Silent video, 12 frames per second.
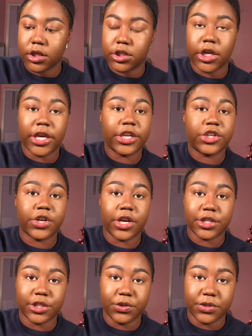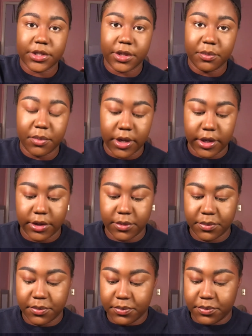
shade Translucent Medium.